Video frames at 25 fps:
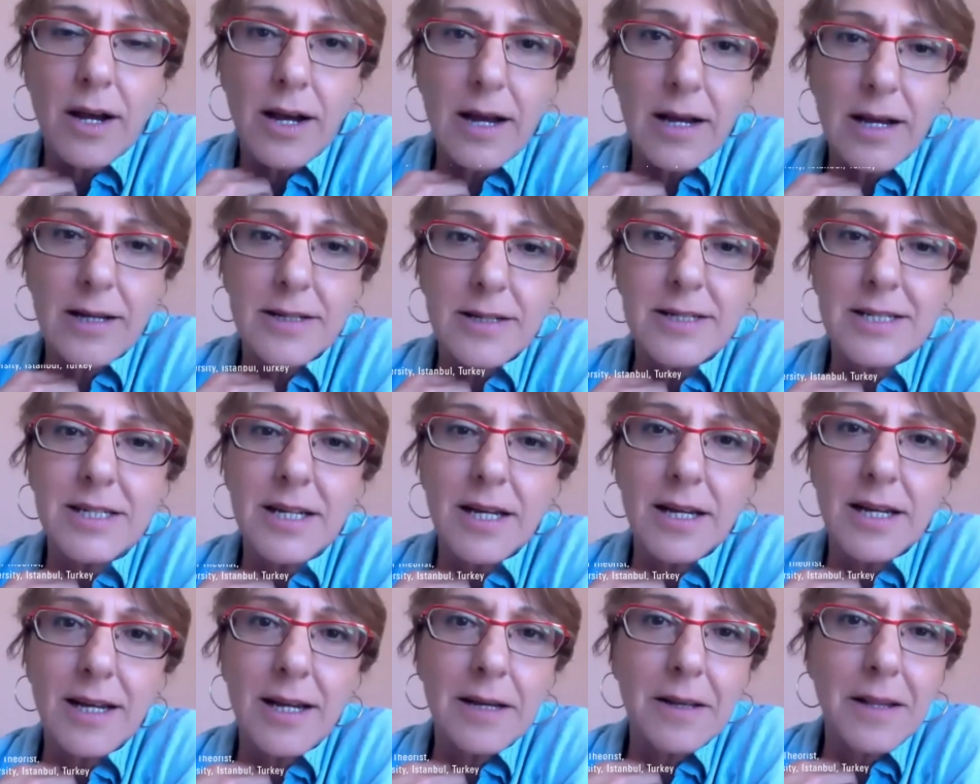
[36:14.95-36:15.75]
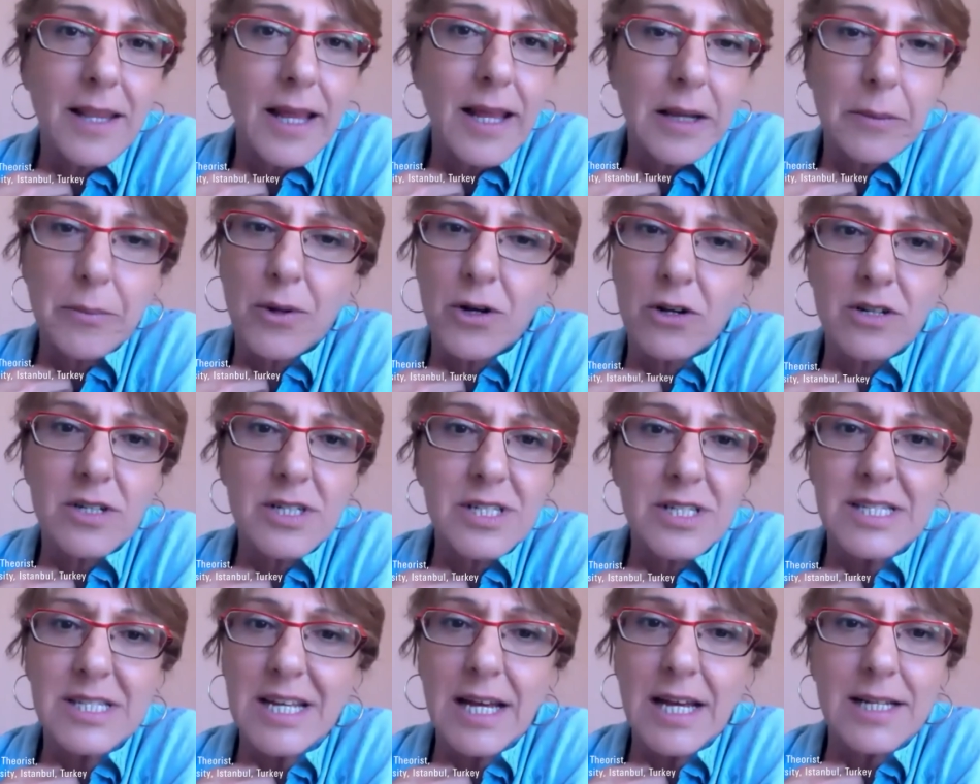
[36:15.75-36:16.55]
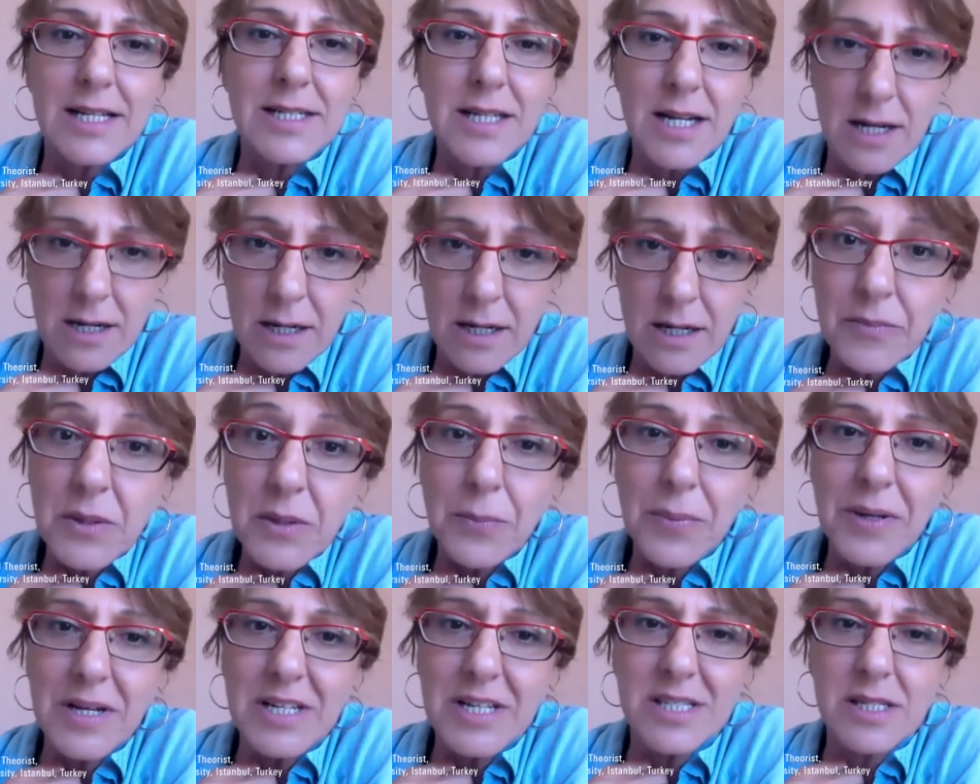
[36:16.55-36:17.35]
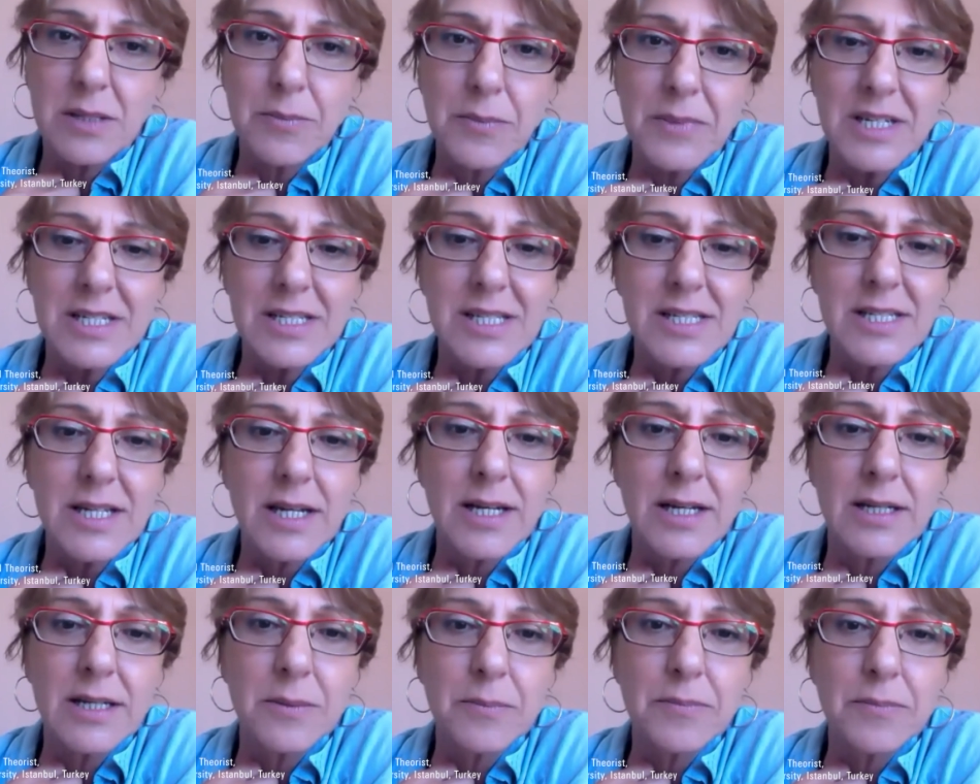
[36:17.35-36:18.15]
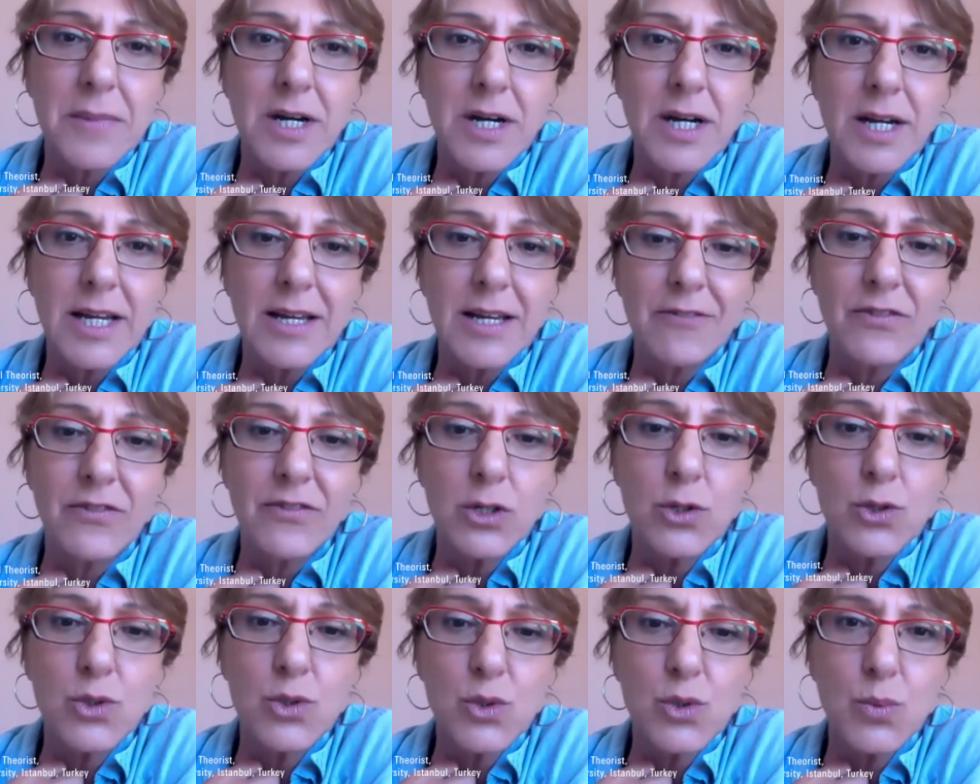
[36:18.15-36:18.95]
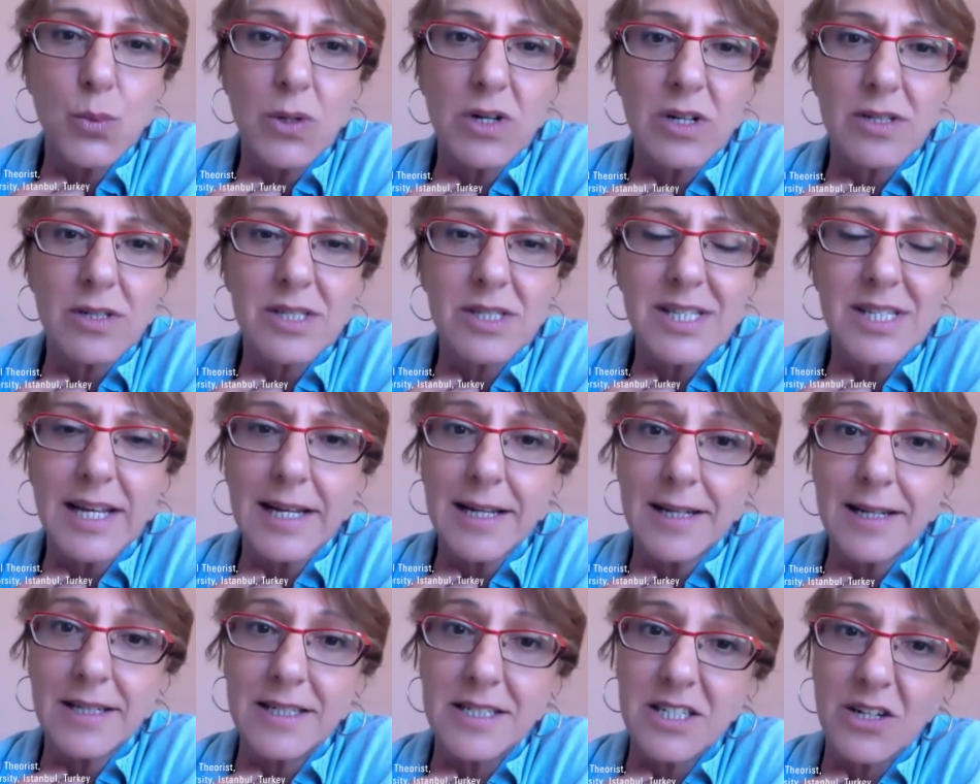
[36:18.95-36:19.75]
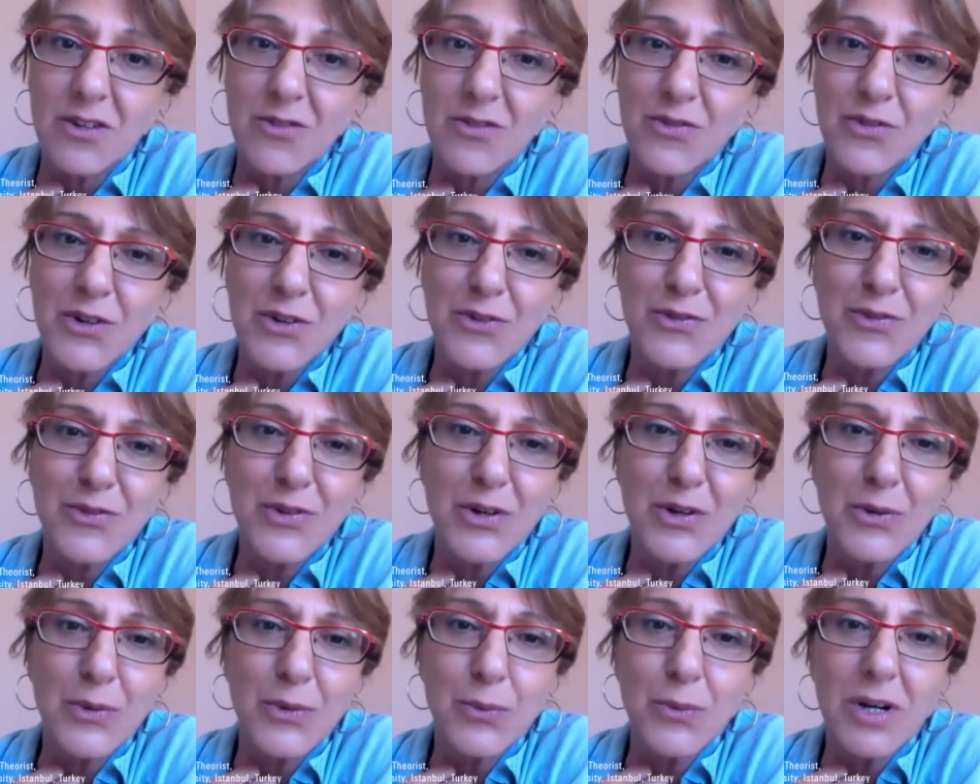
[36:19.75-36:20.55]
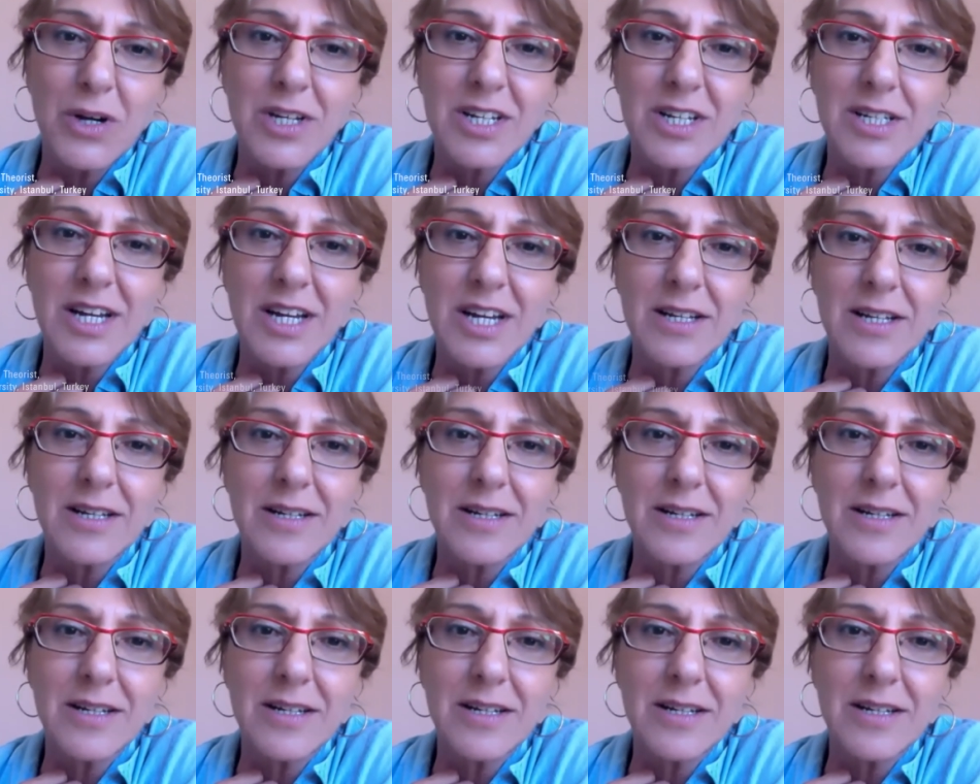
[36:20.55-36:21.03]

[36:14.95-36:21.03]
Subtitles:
And like Börries said, I'm the pessimist, and my views will slightly differ from what